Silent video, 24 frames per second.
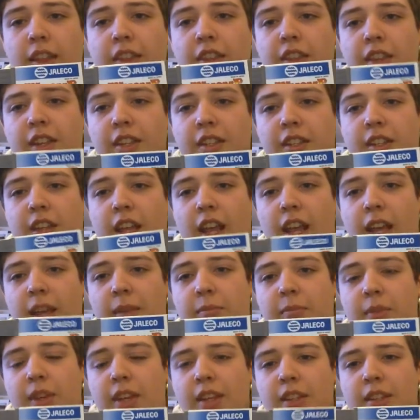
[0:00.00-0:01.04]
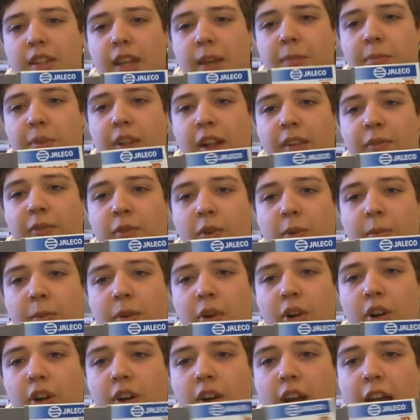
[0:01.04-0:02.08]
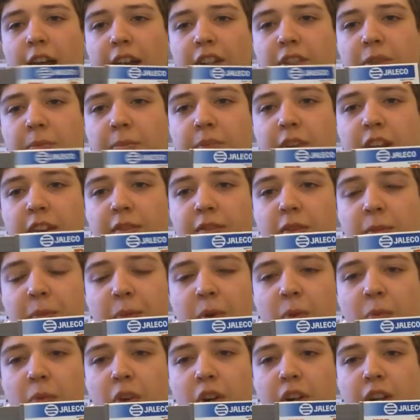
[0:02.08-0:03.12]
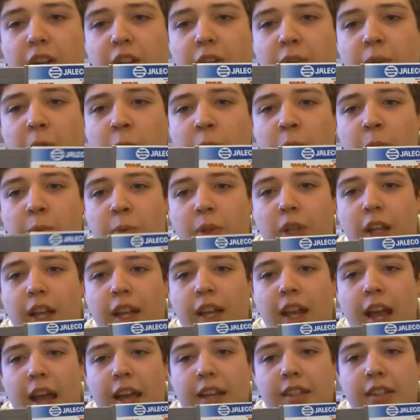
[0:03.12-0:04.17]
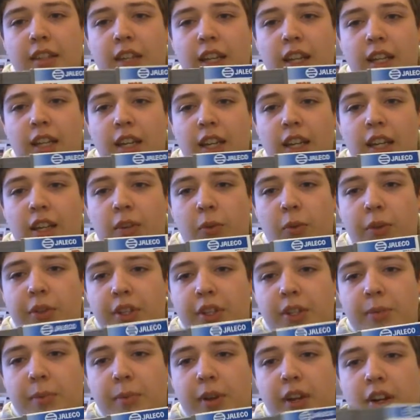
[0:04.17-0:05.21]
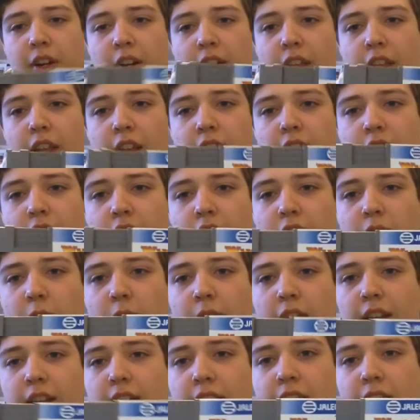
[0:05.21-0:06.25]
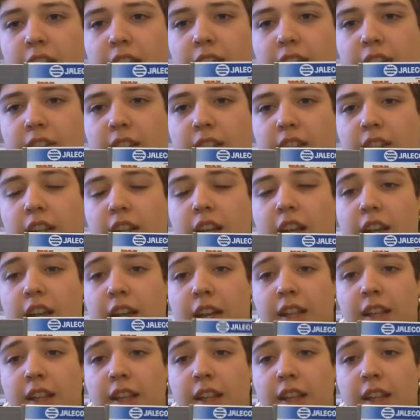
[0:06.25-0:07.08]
This game is a action platformer, where you play as an Indian with a spear, then you hit things, and